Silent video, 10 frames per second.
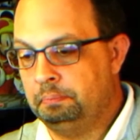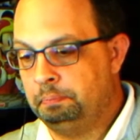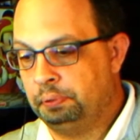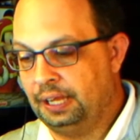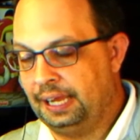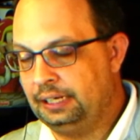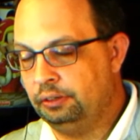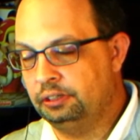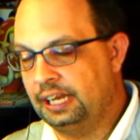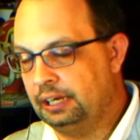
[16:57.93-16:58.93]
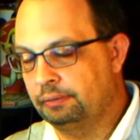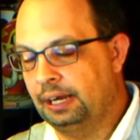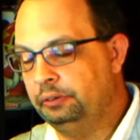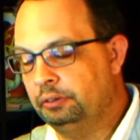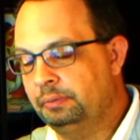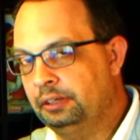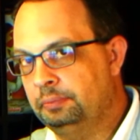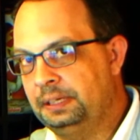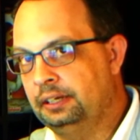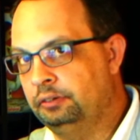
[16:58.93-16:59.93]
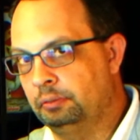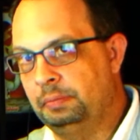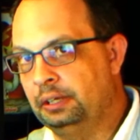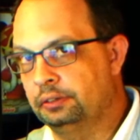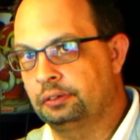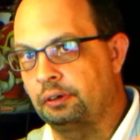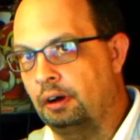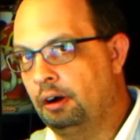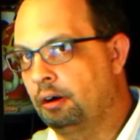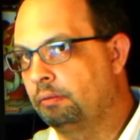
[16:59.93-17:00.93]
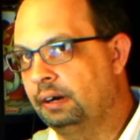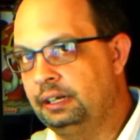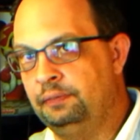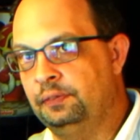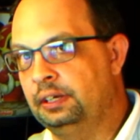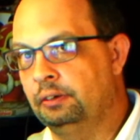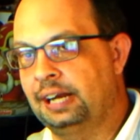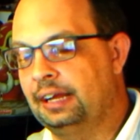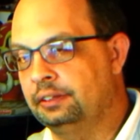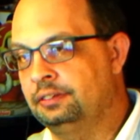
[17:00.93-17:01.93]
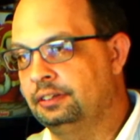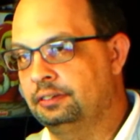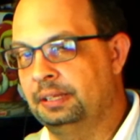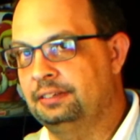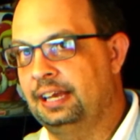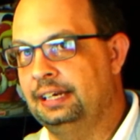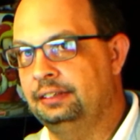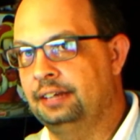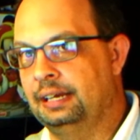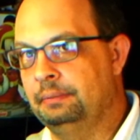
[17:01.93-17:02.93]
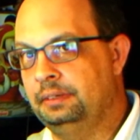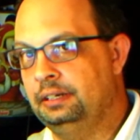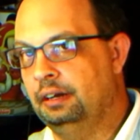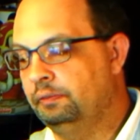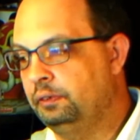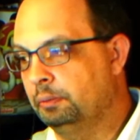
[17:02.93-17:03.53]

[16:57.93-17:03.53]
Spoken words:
plan your day around your meals, because your meals are already figured out 6 months ahead of time. If you're